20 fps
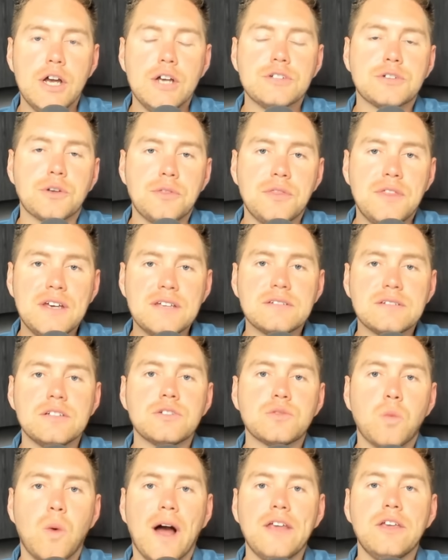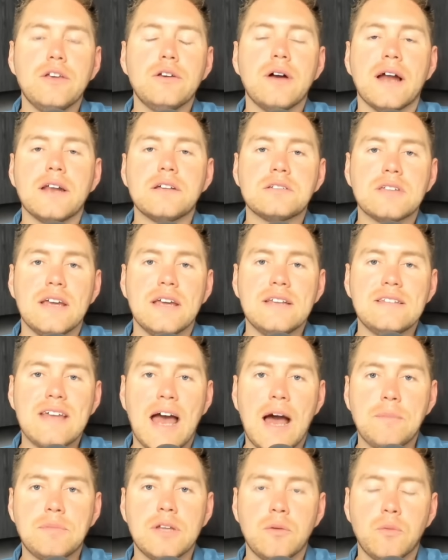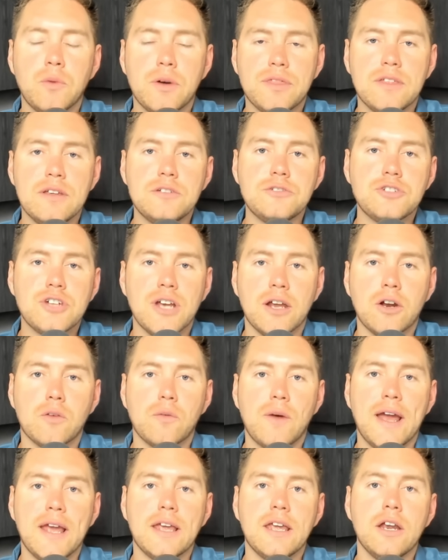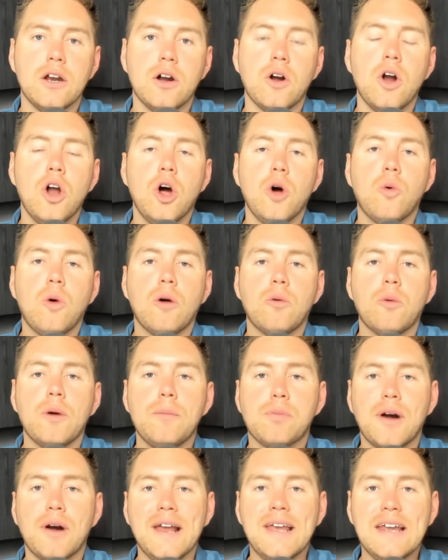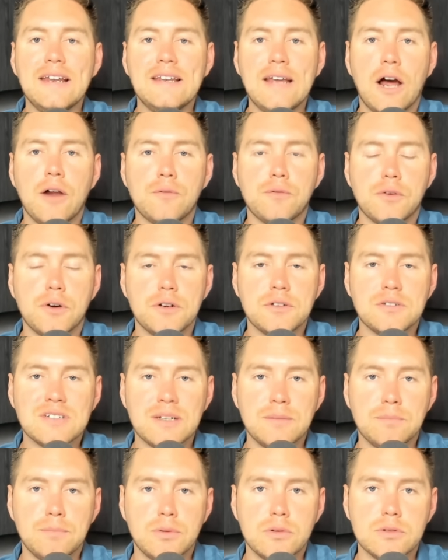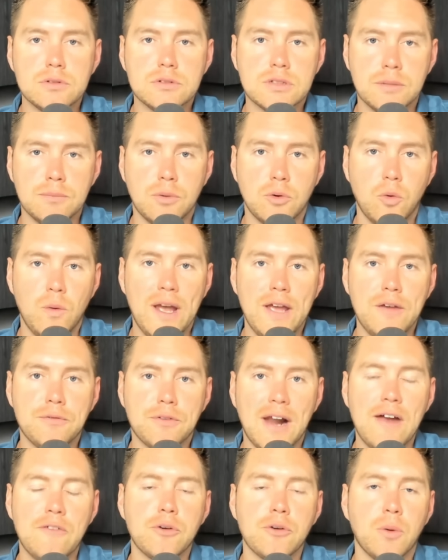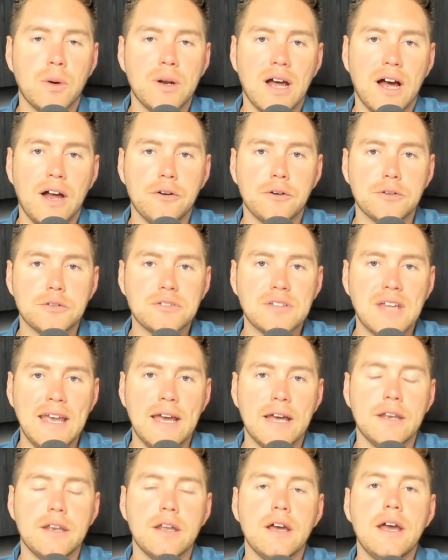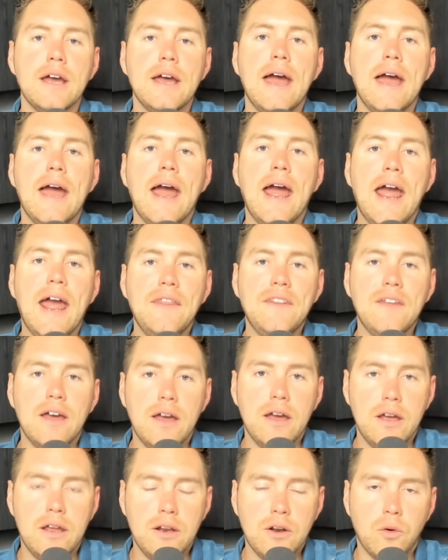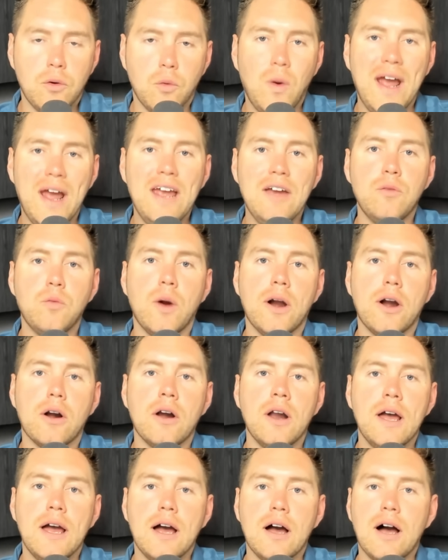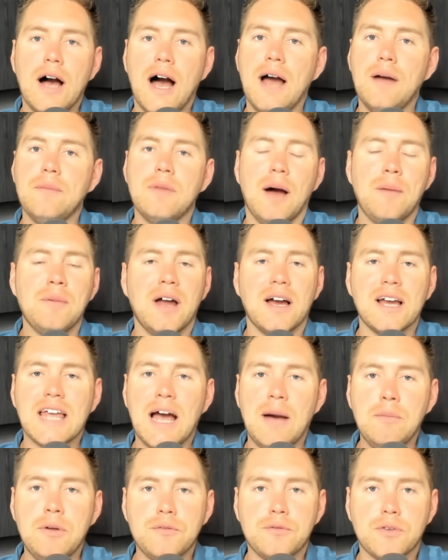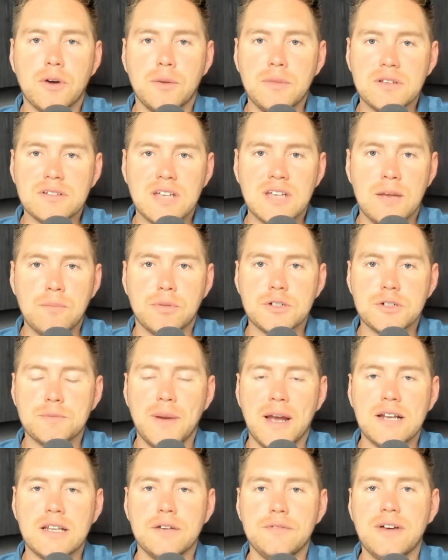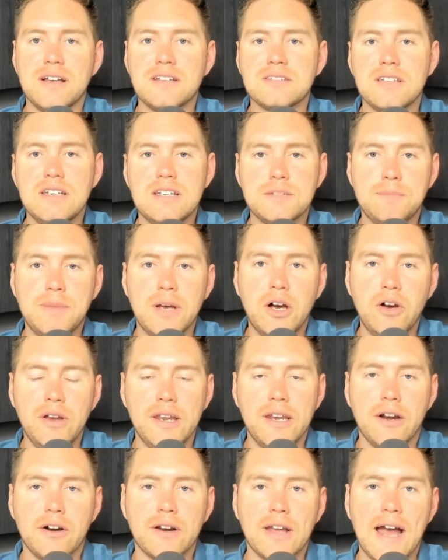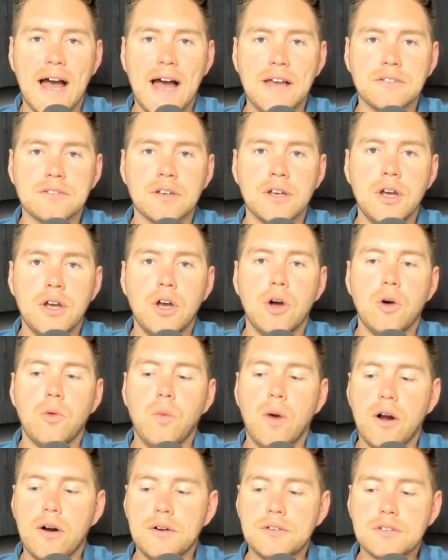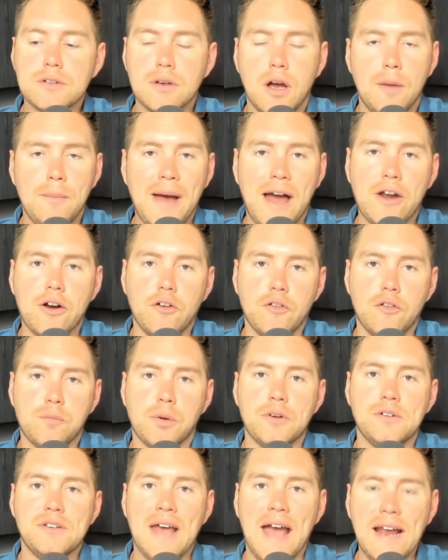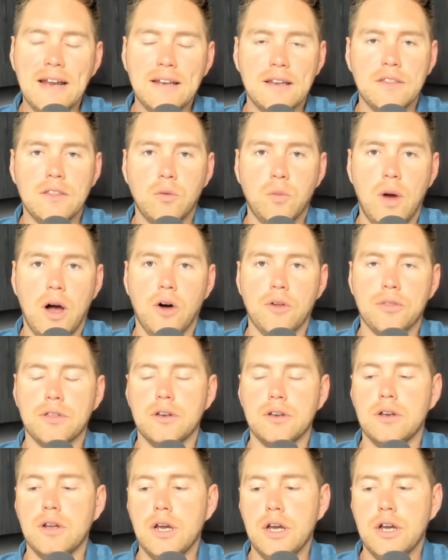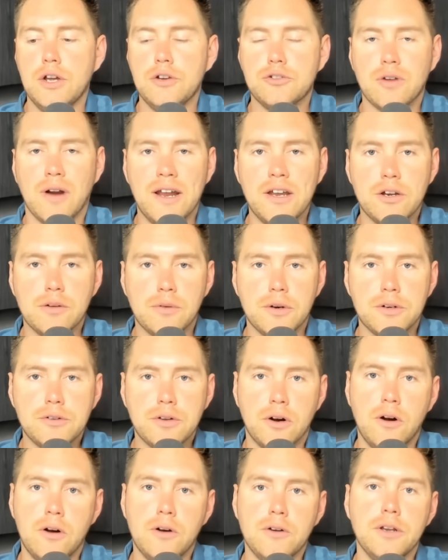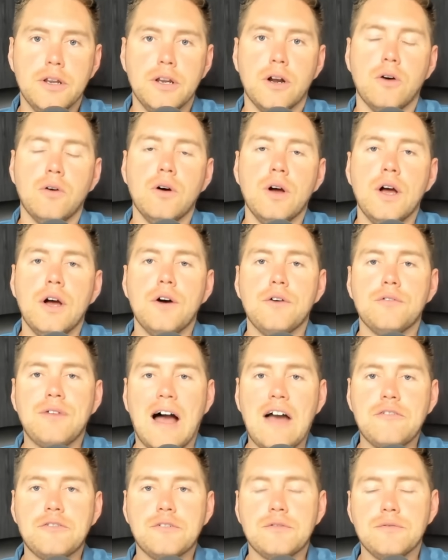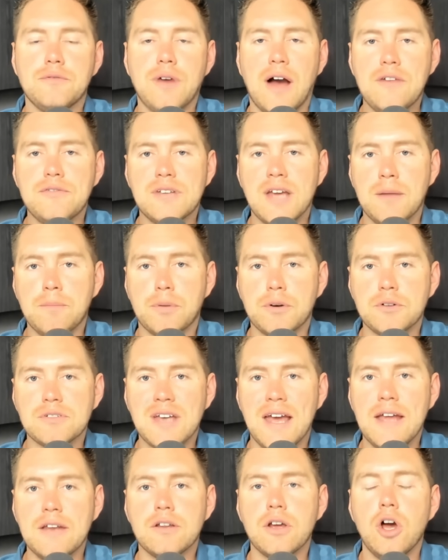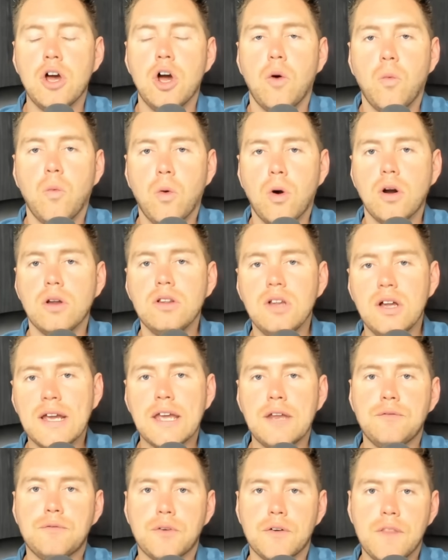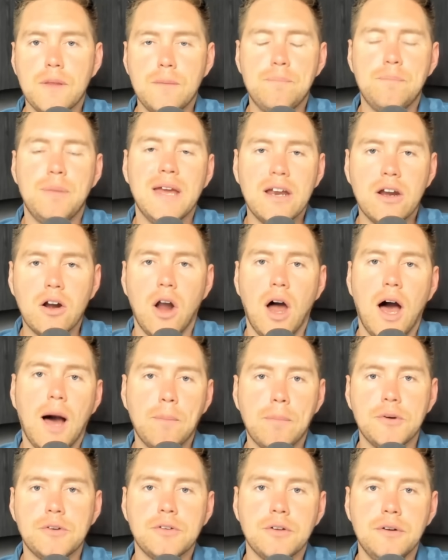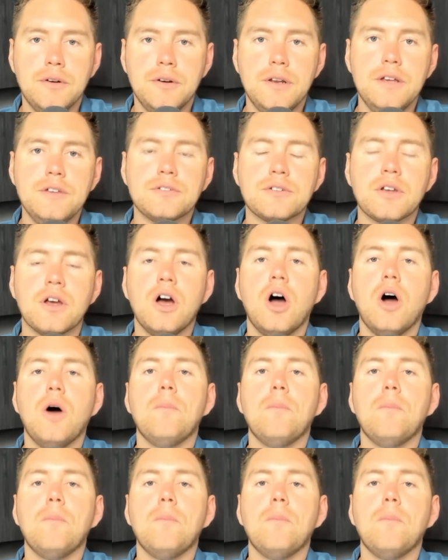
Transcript: So this is why you got to stay tapped in with this channel right here, where we break it down for a simple way for everyone to understand, and in a way where I'm not coming from the same perspective as these billionaire guys, where it's a matter of protecting the wealth and trying to return, you know, 5-10%. We're looking for the bigger opportunities.